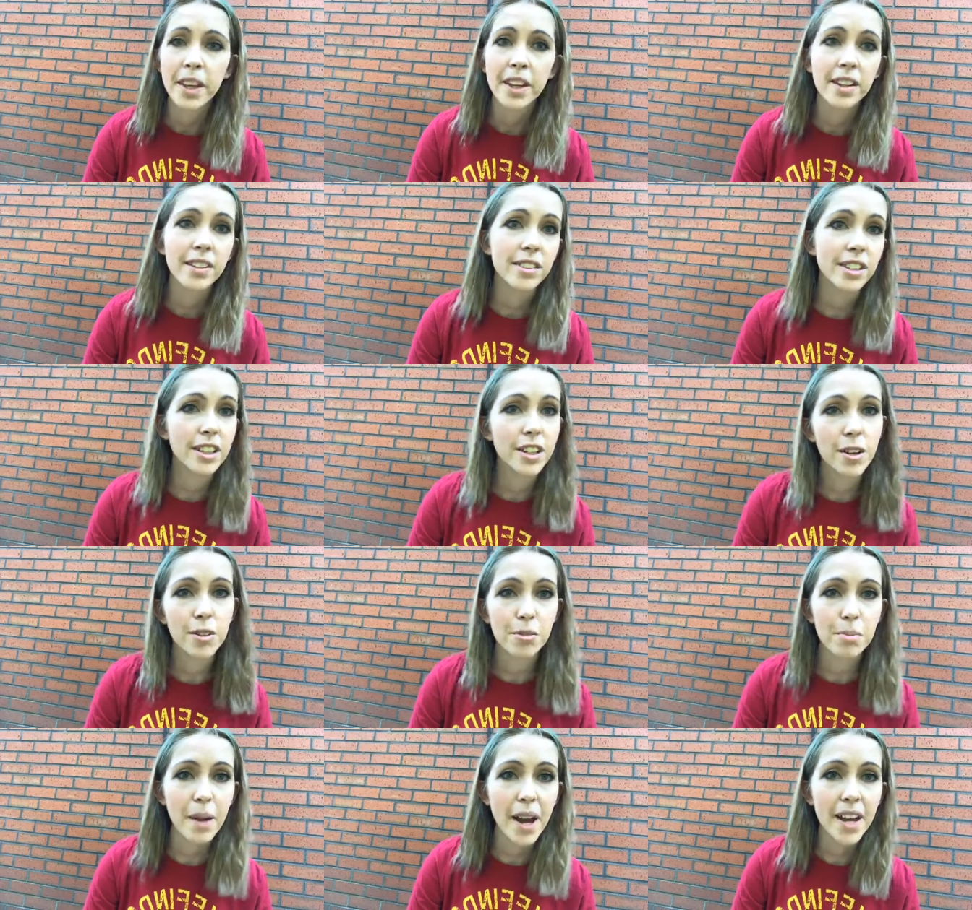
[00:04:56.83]
because he
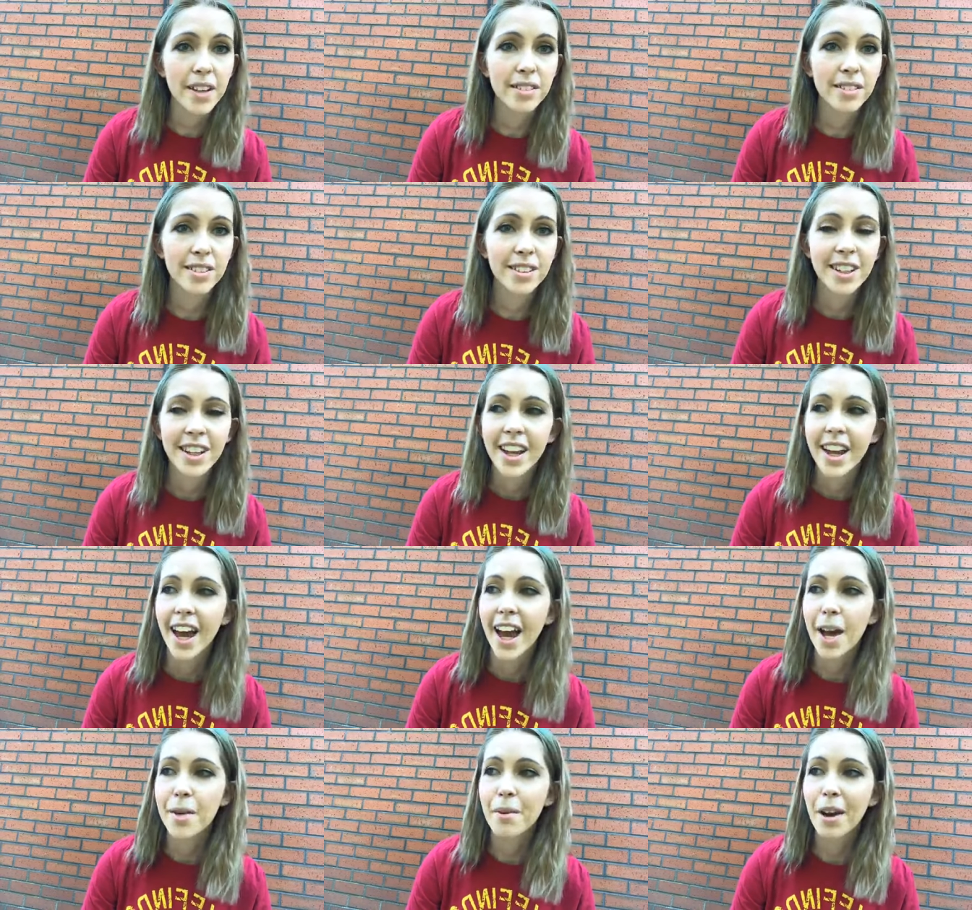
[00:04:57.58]
knows best.
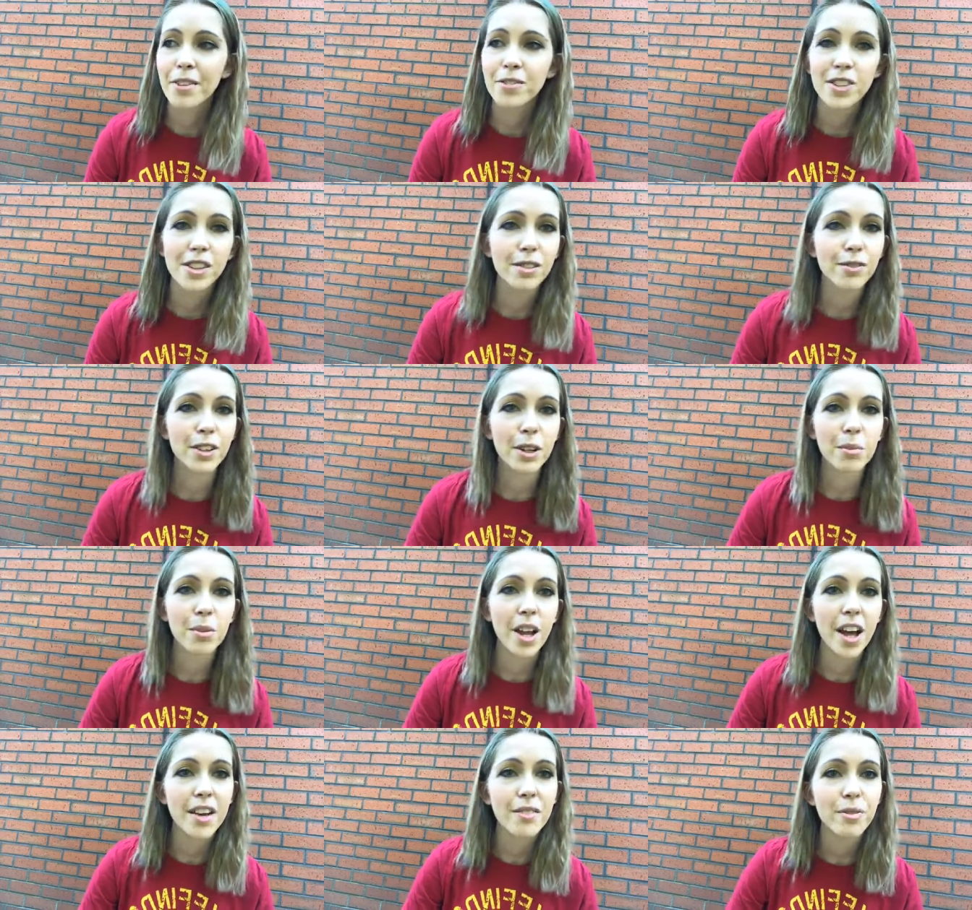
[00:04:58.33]
Um, I've just filmed
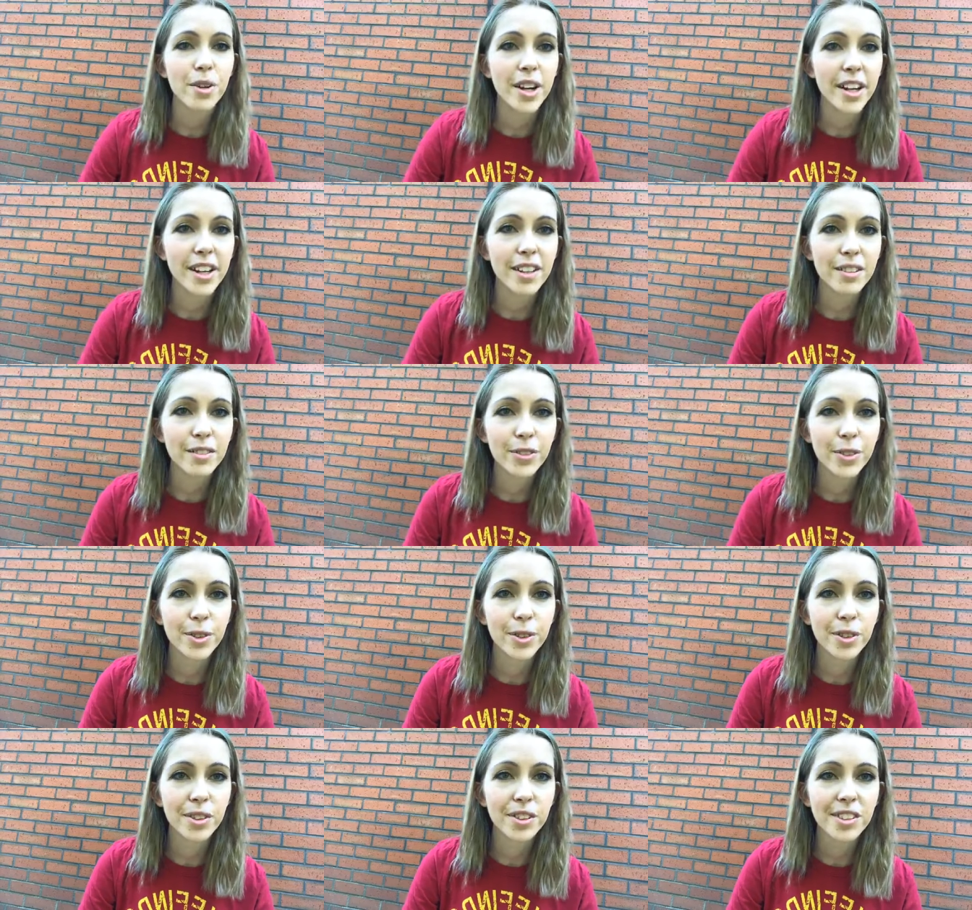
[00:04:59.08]
live wires
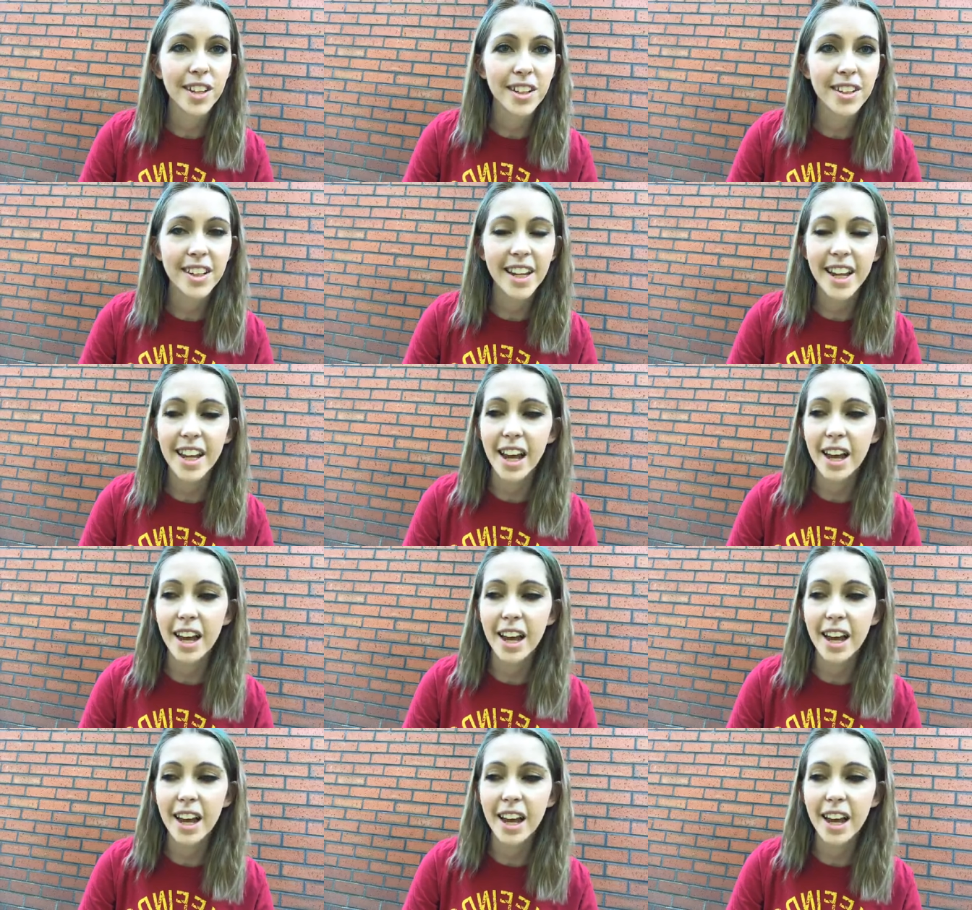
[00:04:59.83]
for Sunday,